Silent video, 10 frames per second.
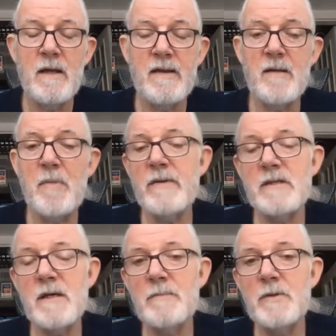that by the
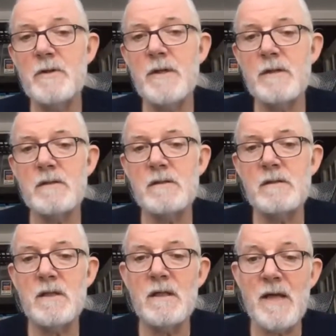time you get
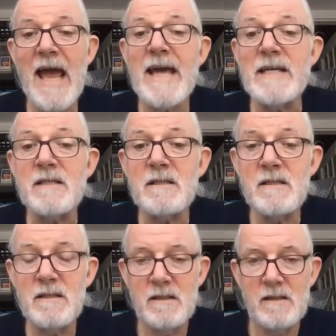to eight
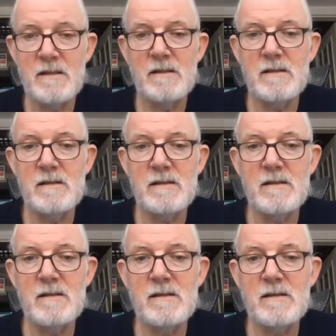
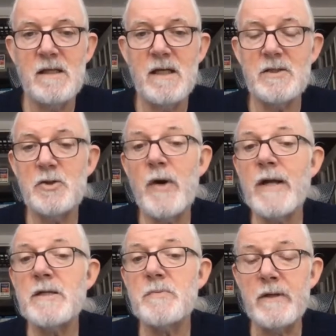uh,
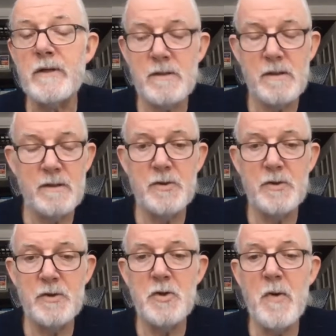transmitters, you,
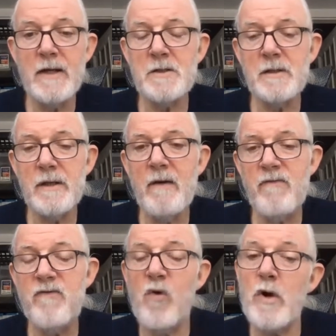you, actually have
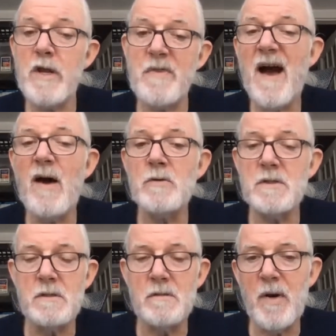
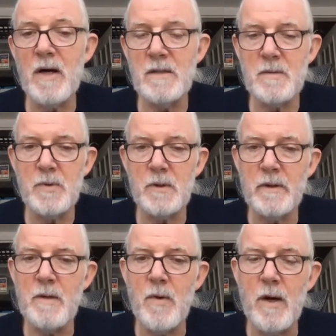40,000 possible
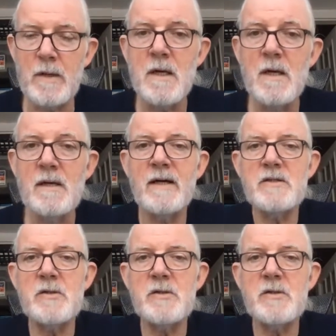intermods. Now, it